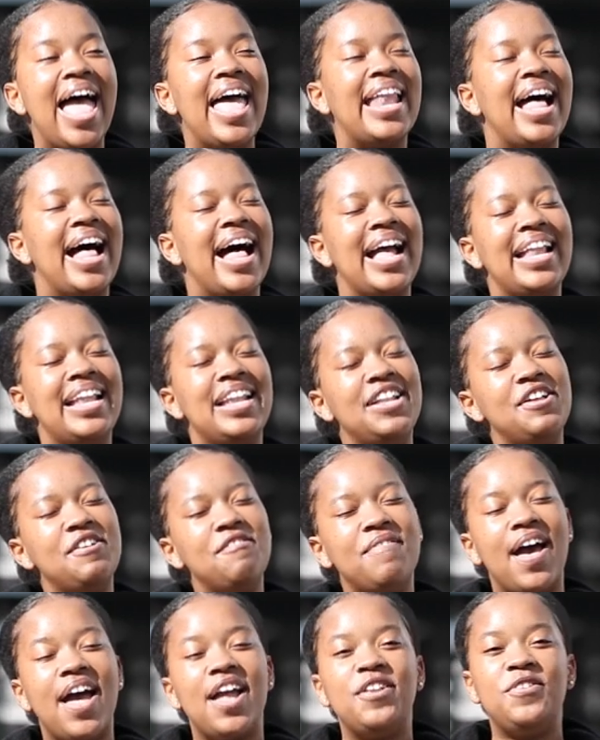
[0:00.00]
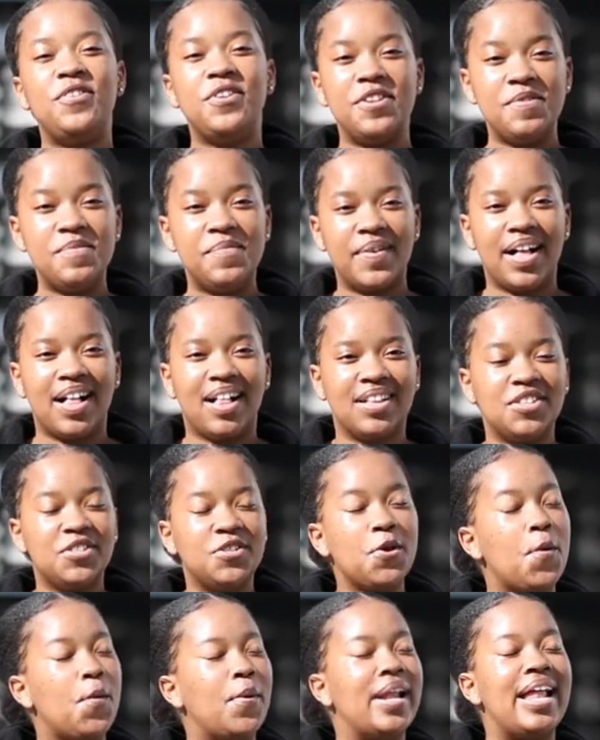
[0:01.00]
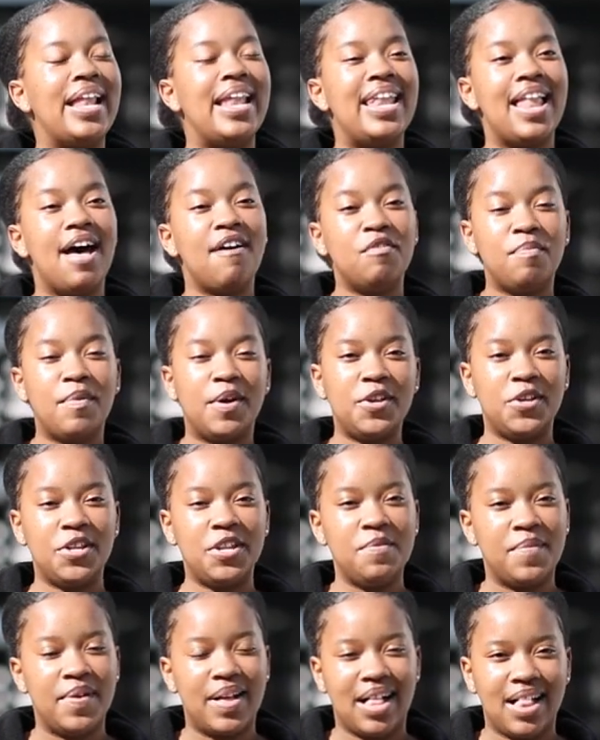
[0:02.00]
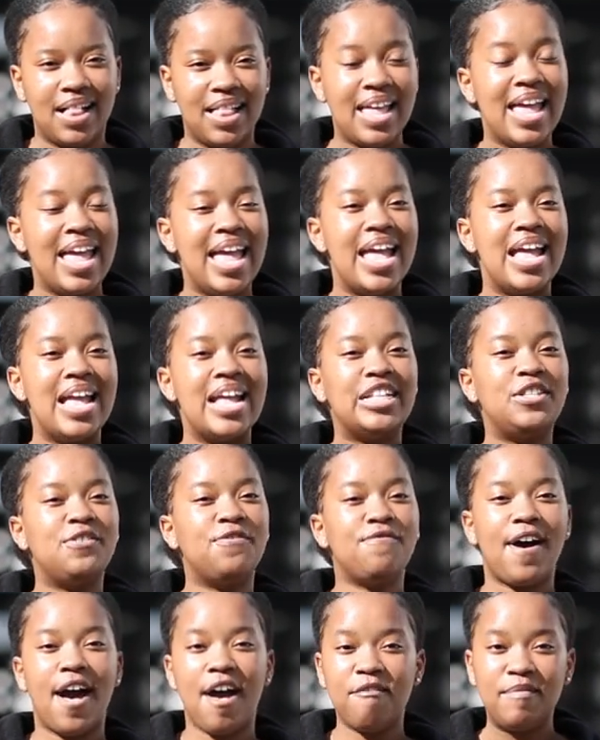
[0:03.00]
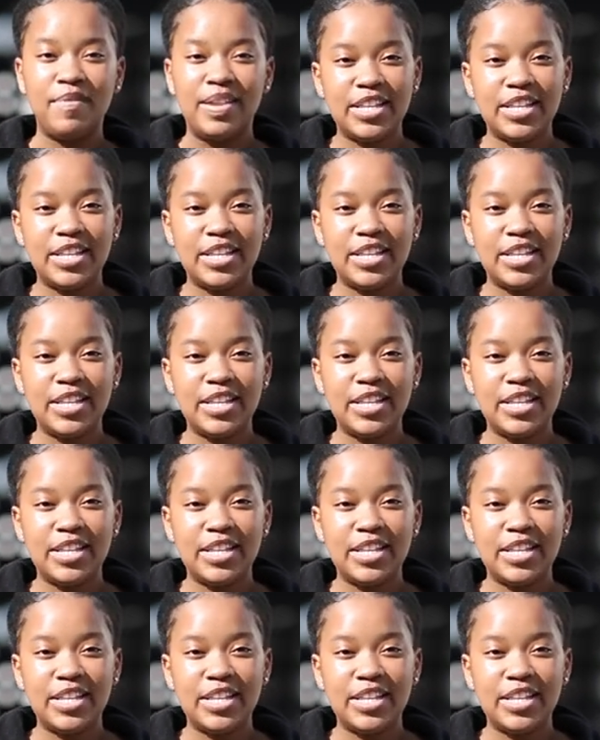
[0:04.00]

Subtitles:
and I live at Unibell. So what I love about Unibell, it's 5